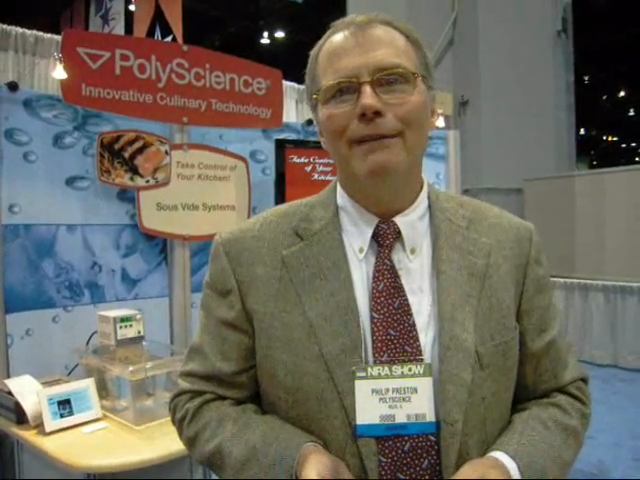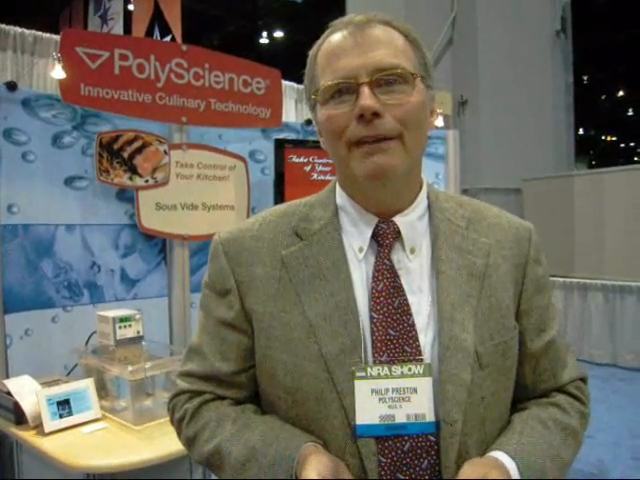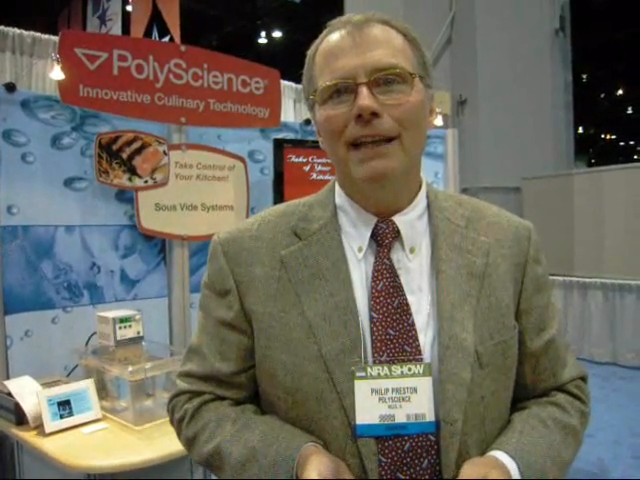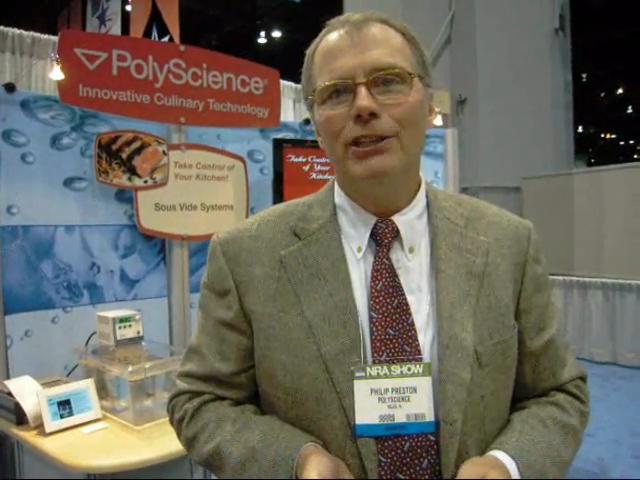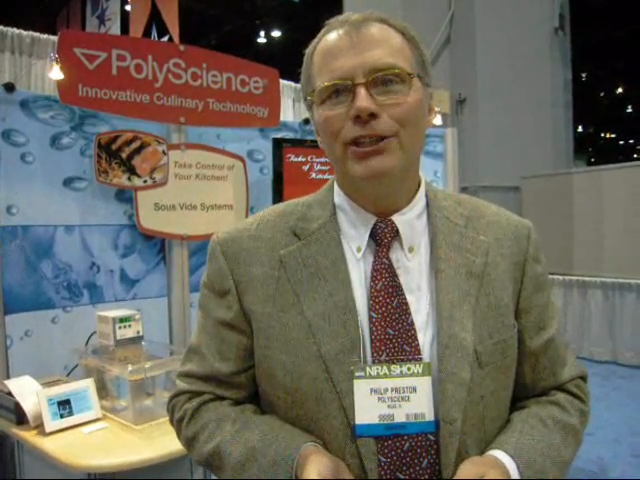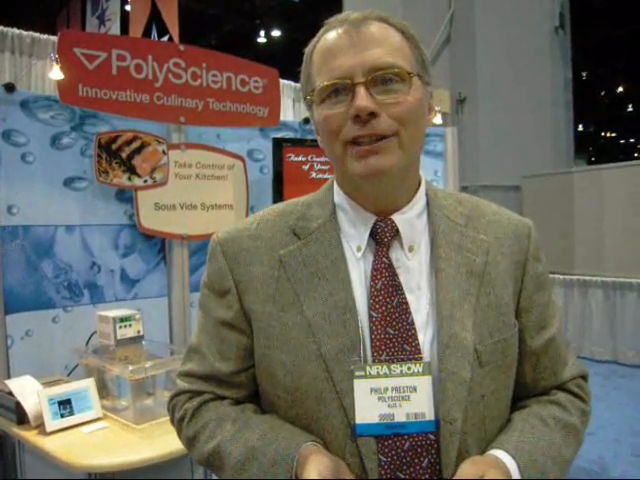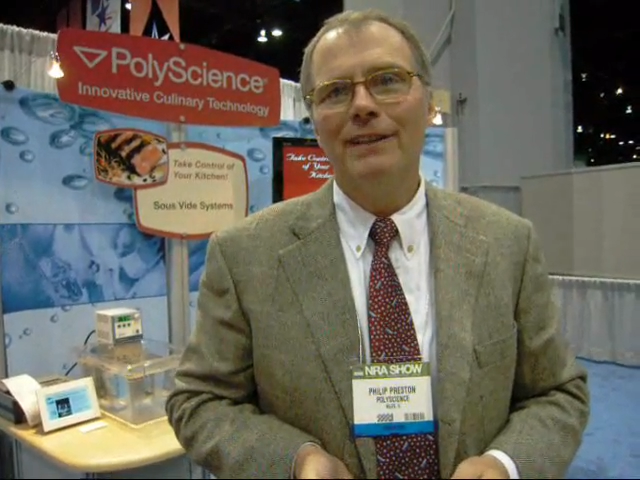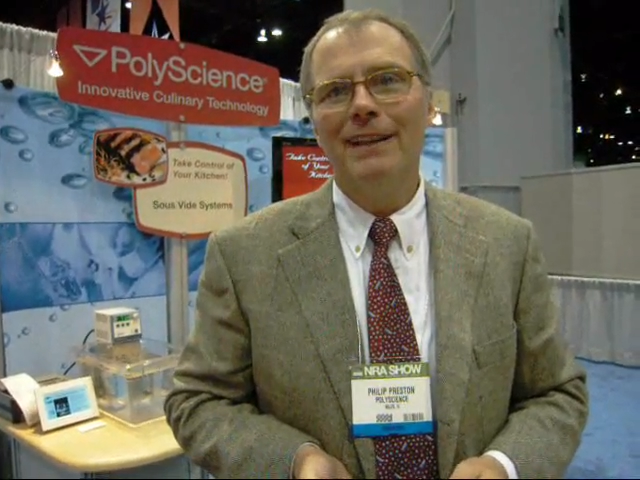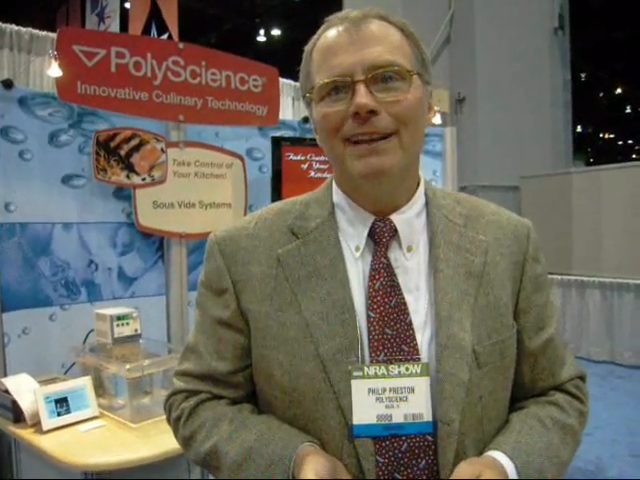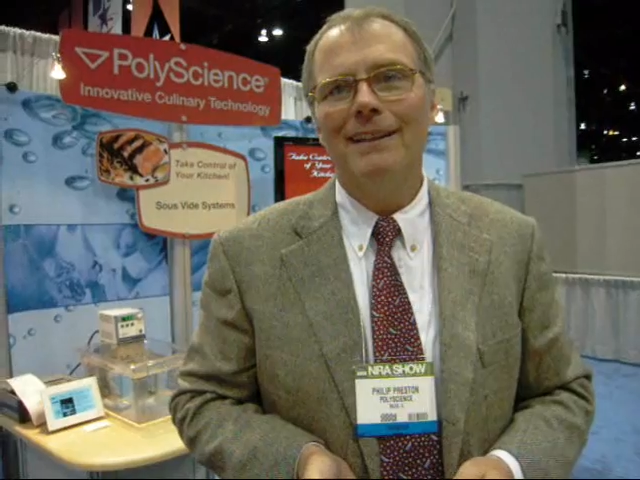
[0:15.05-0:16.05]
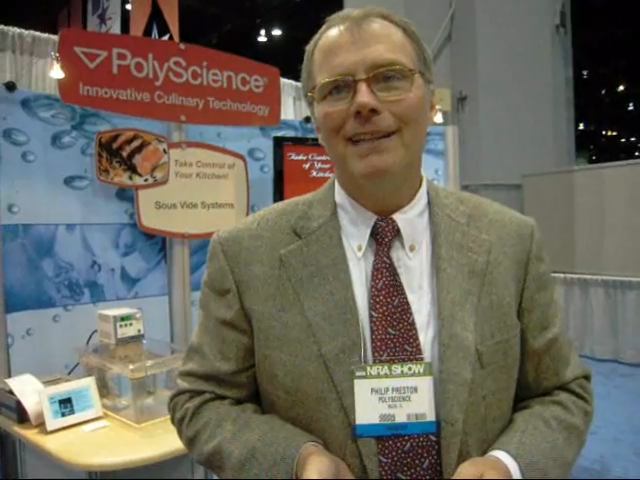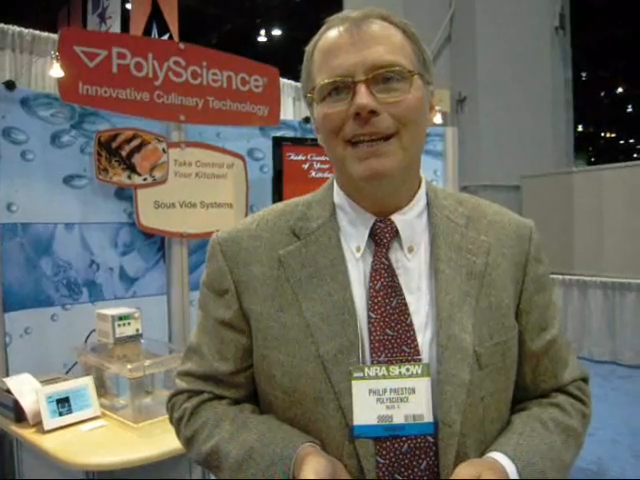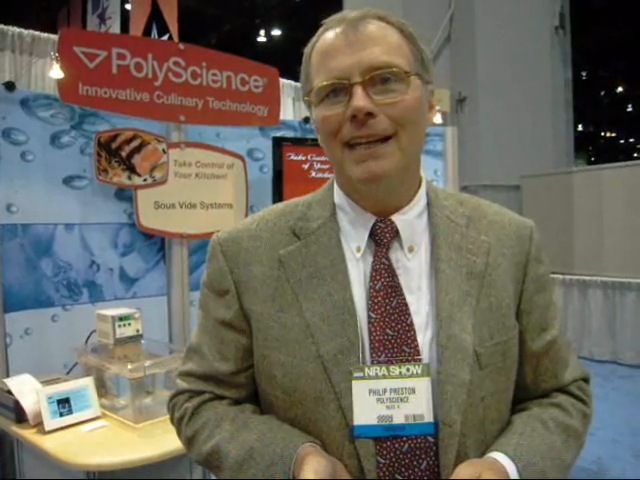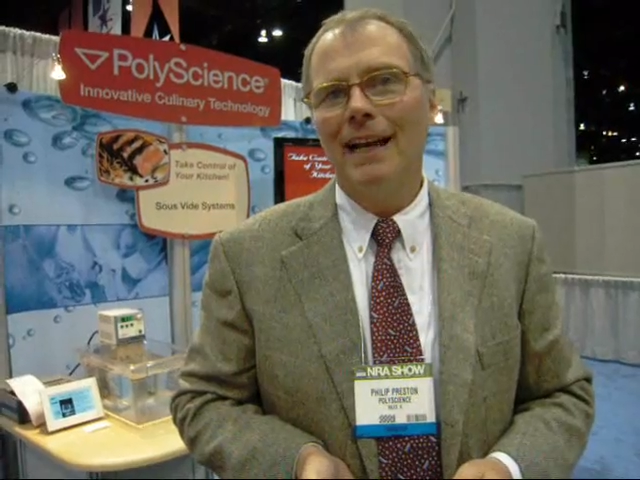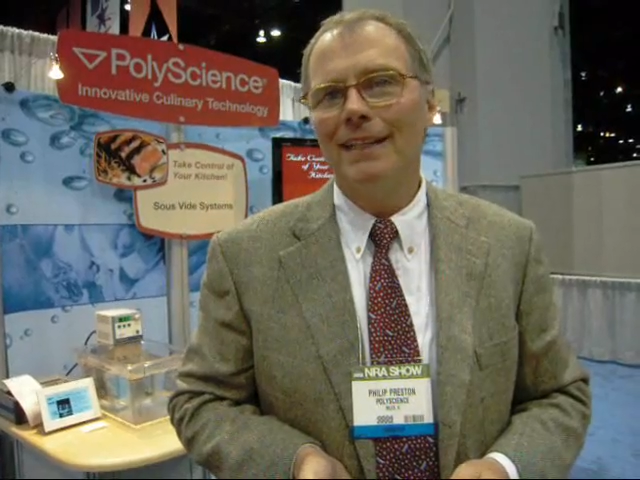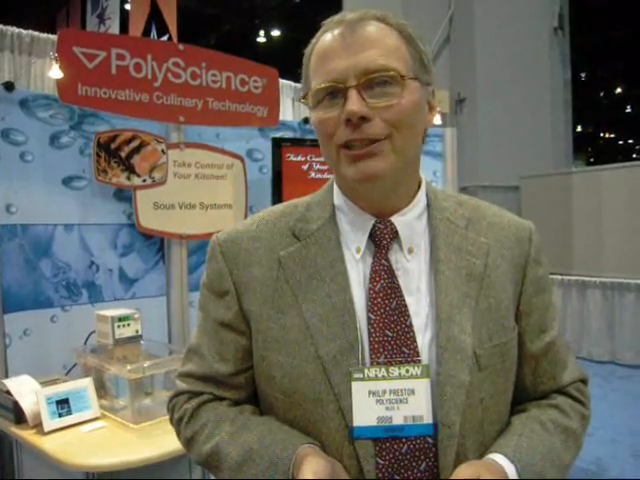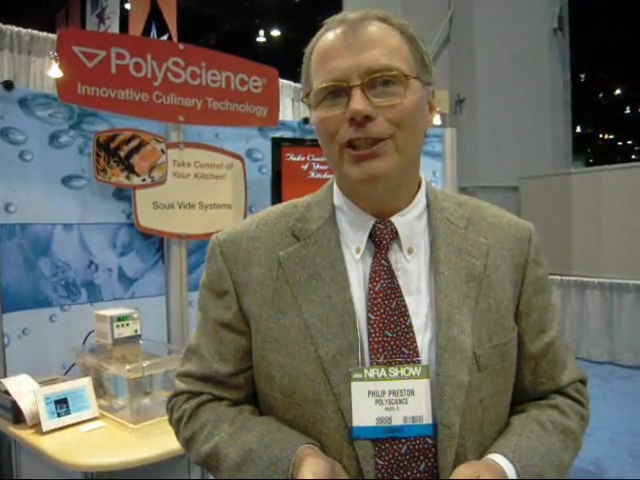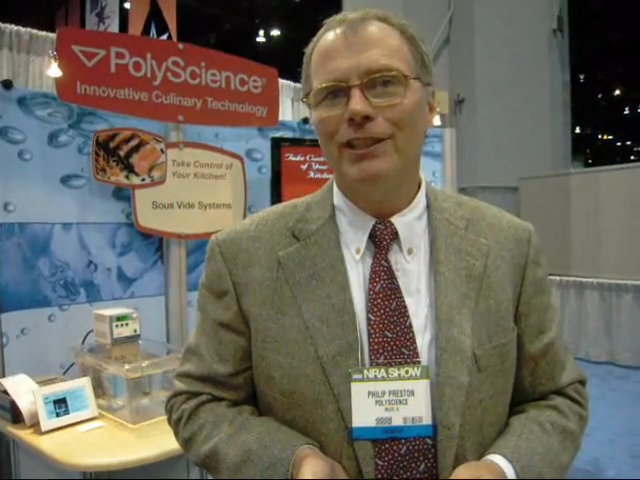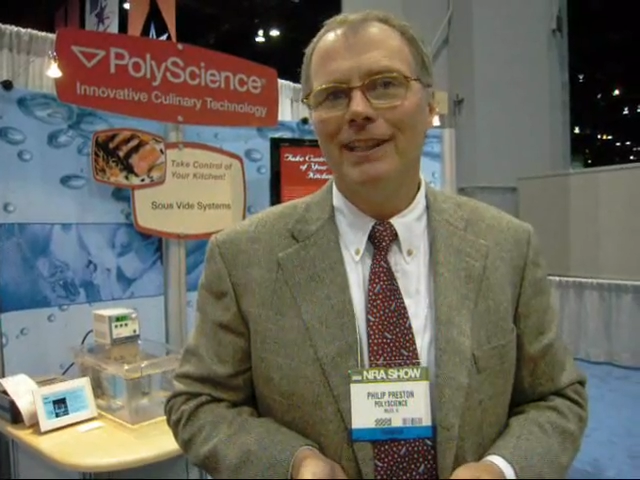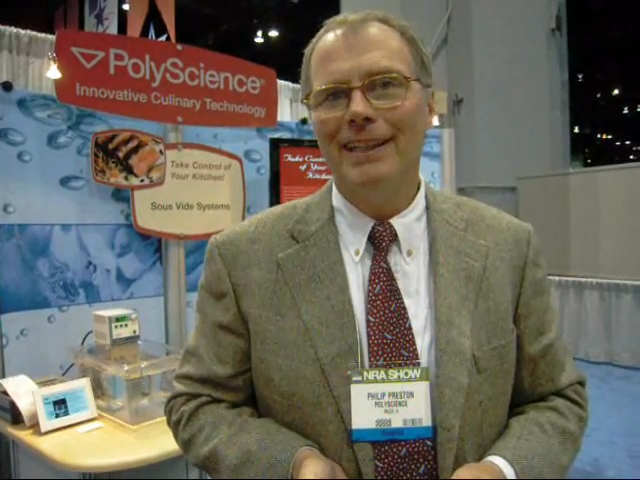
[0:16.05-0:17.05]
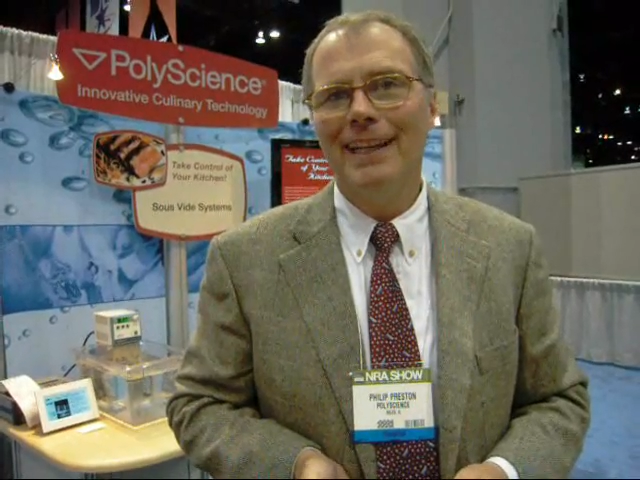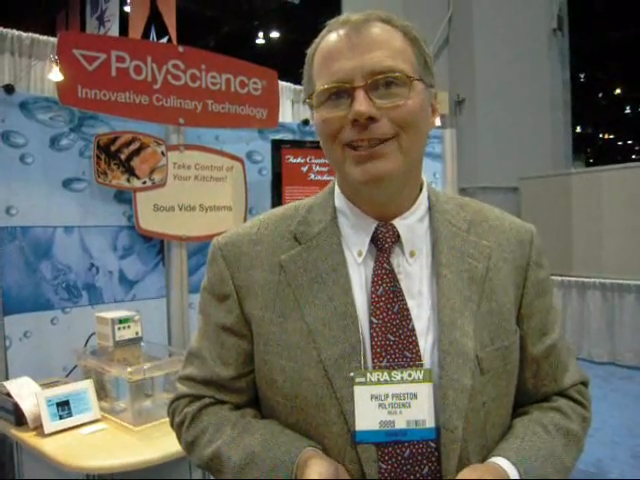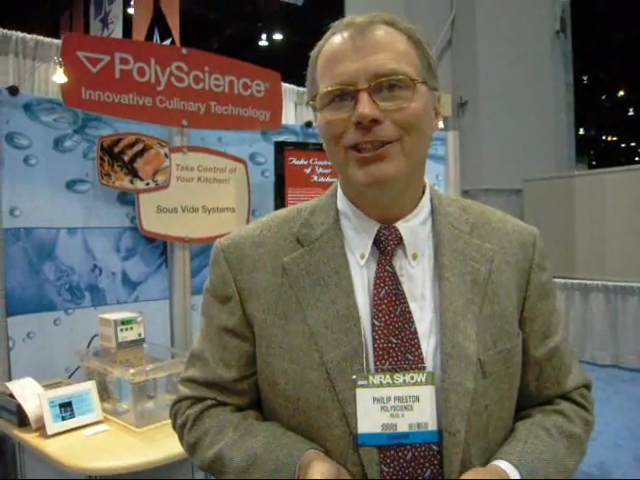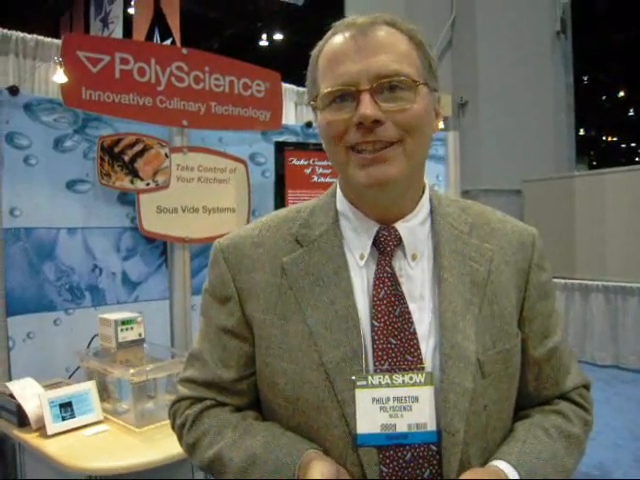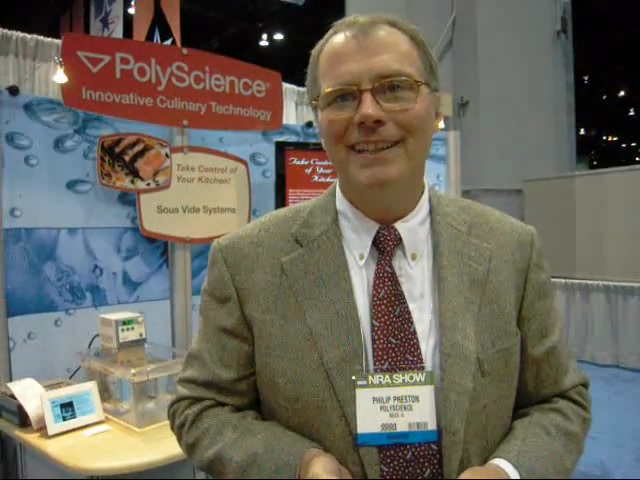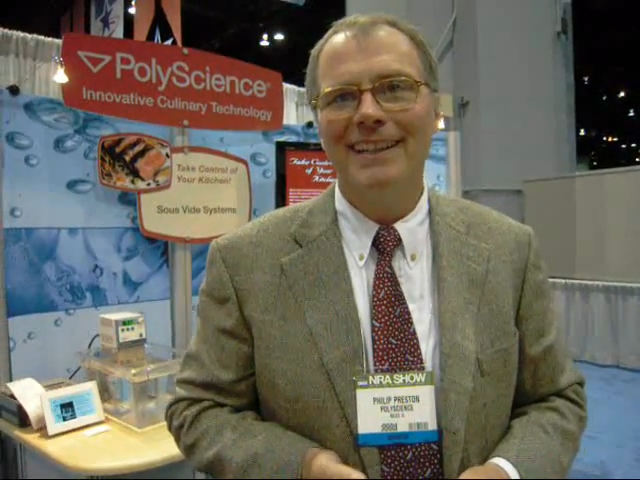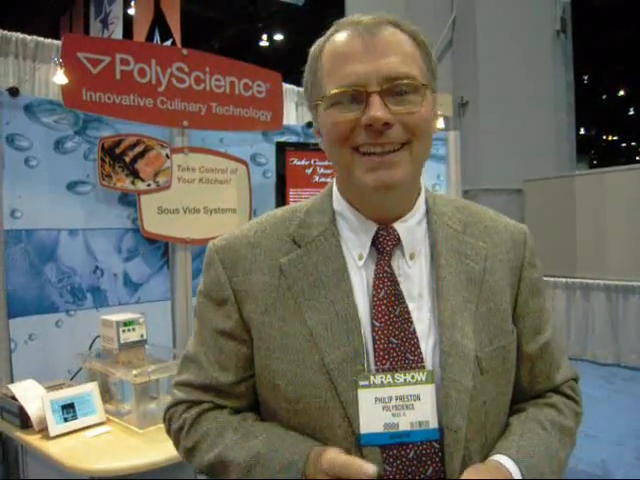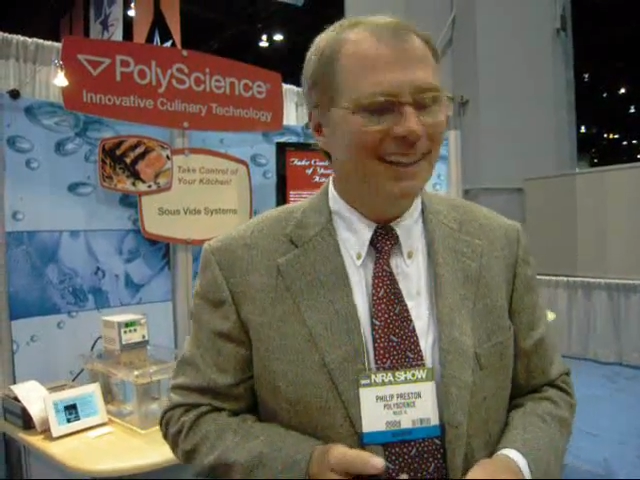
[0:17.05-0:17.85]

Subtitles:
innovation and technology to the kitchen.